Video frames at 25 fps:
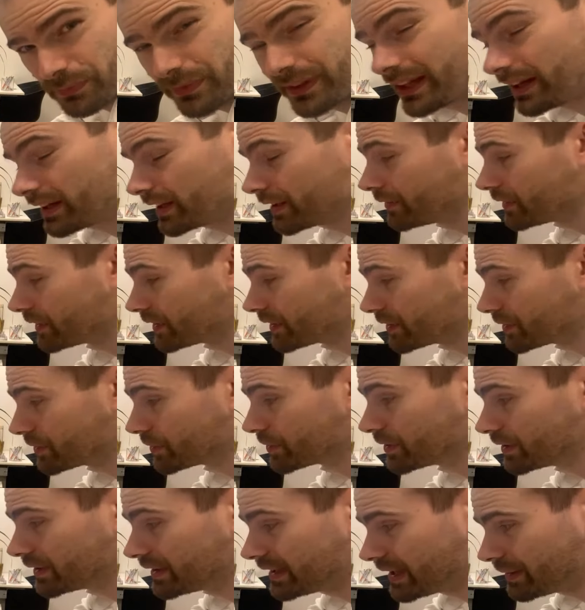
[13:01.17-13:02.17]
delivered to
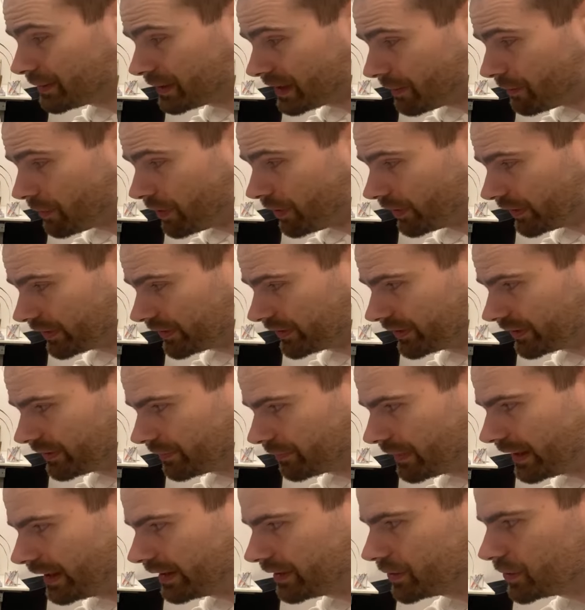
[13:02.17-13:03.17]
the data box
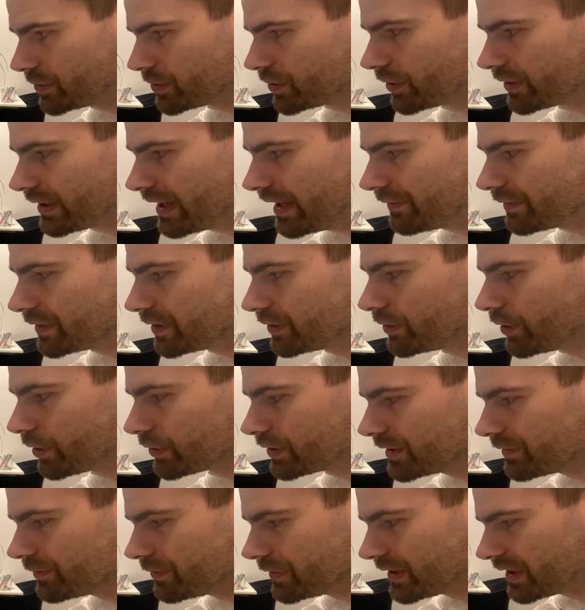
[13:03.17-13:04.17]
and you don't have the
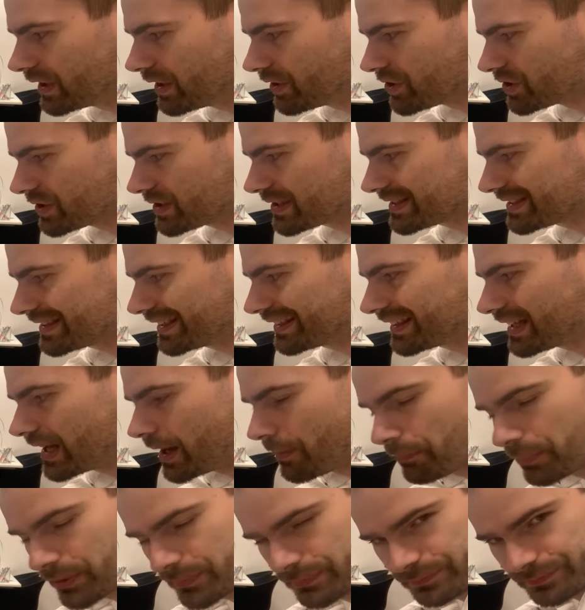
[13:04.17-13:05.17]
notification set
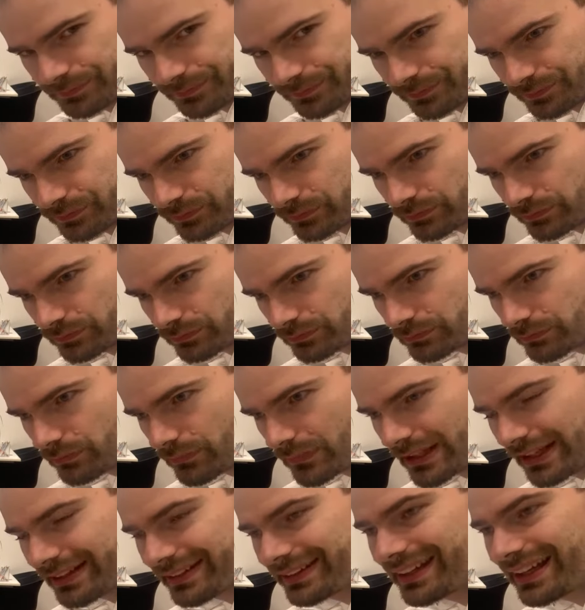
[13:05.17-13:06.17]
up,
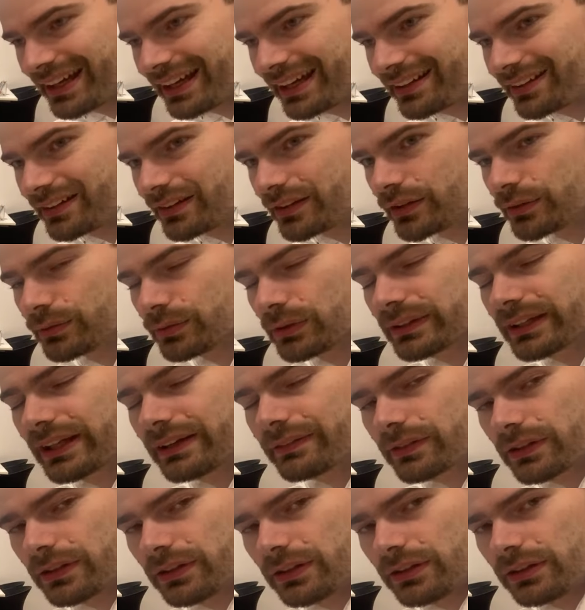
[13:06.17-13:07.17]
then you will
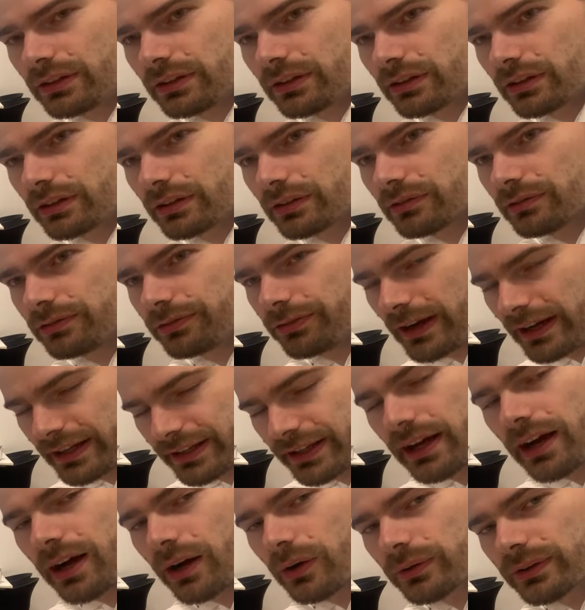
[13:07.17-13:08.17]
never find
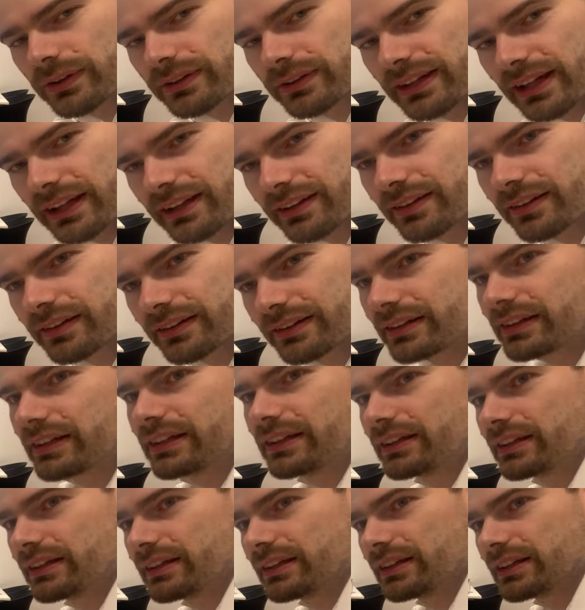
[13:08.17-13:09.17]
out that
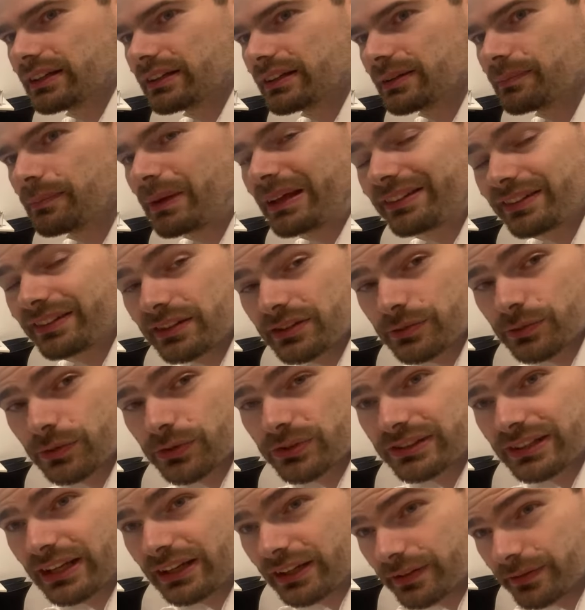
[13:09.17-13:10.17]
the message
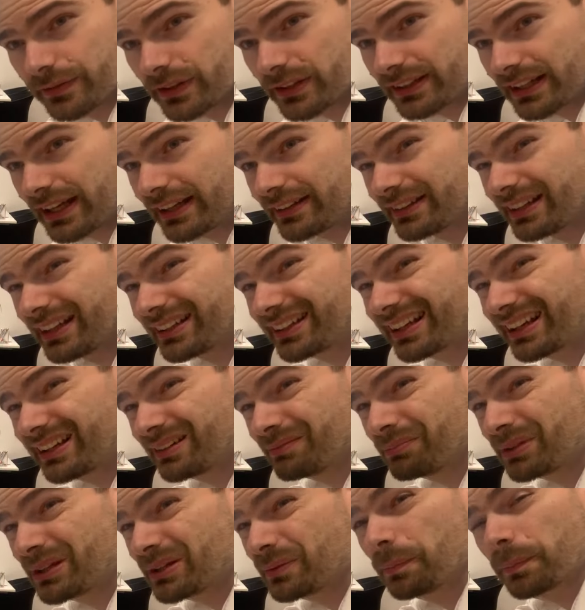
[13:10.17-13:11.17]
was delivered, and that
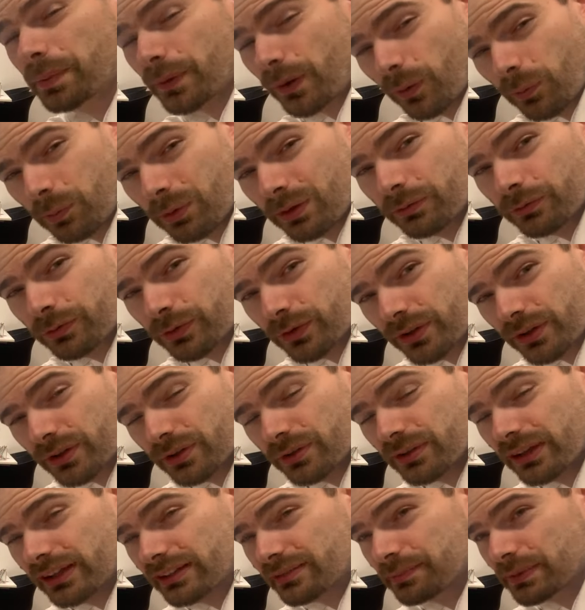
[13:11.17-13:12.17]
can be a problem for
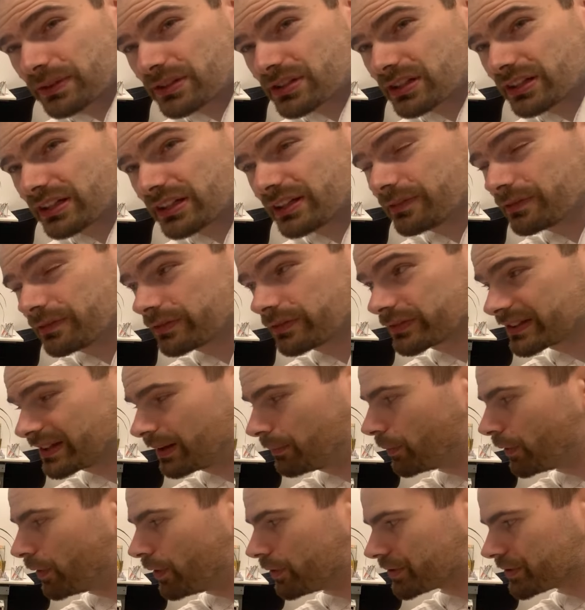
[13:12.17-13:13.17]
you, especially if
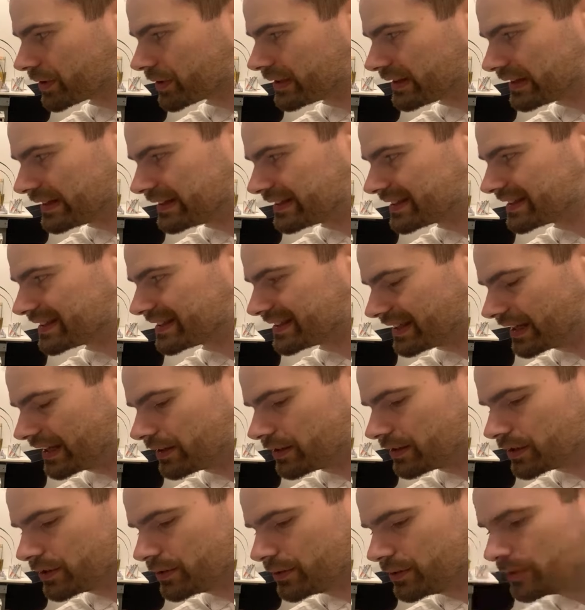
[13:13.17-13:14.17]
some authorities
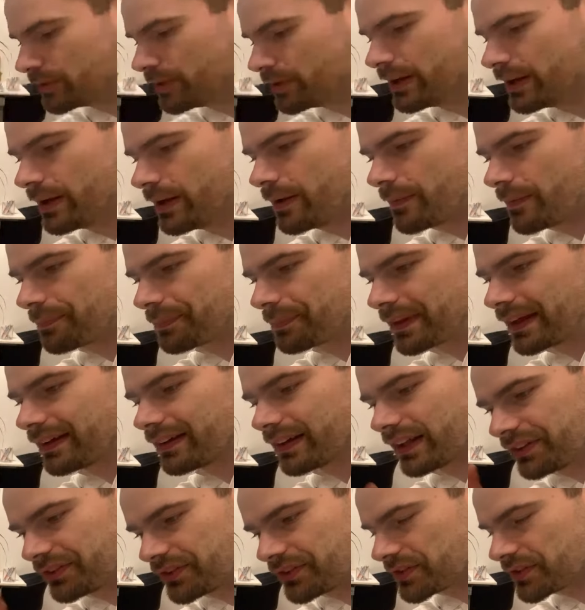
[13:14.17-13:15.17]
send you
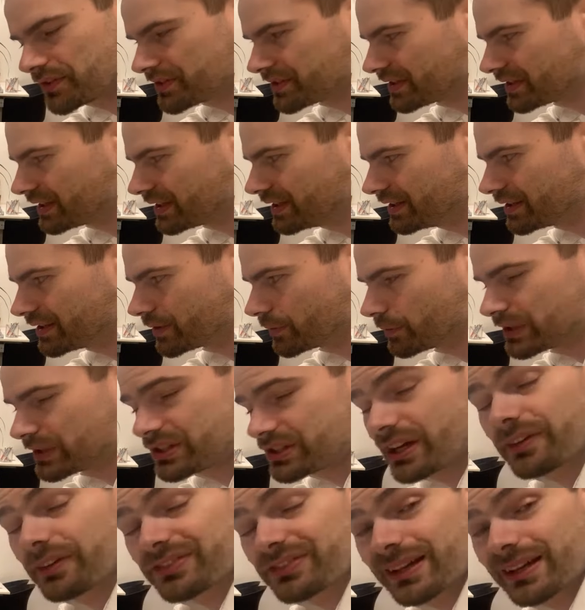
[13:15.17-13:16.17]
letters here which
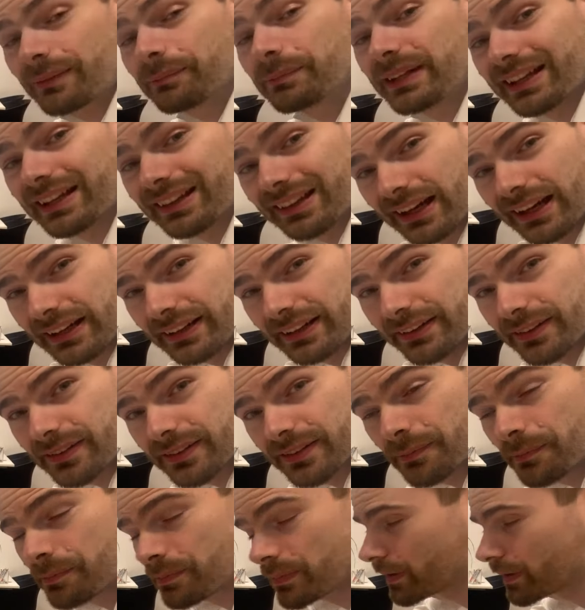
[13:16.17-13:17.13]
have some deadlines.